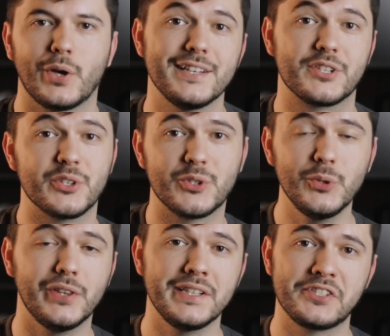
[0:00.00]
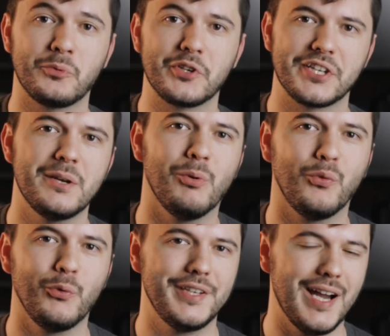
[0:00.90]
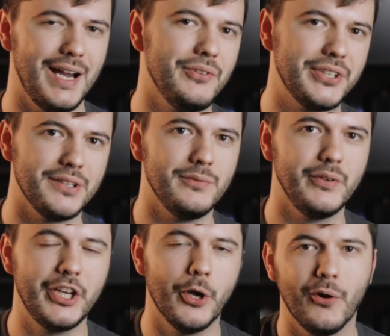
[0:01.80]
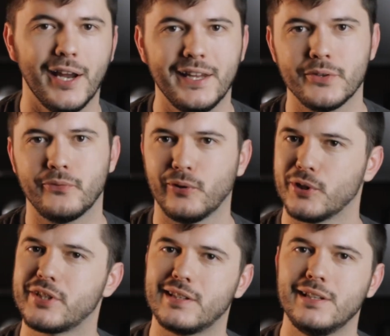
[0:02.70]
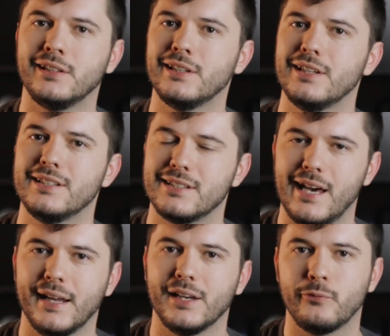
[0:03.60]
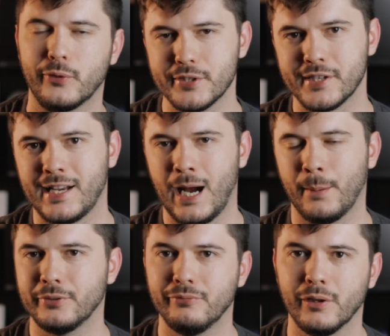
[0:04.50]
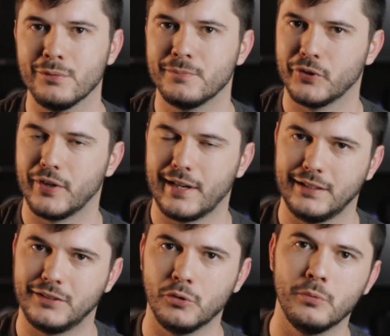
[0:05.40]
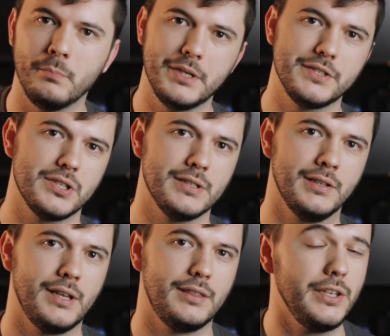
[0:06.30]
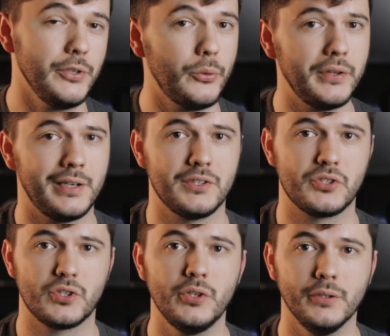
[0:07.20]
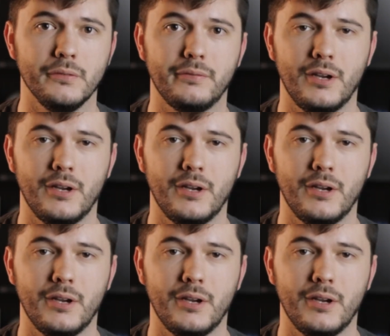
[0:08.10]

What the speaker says: guys, there's 2 things I want to say before we dive into the video, and the first thing is that if there's an app developer that I don't mention that you think I should have,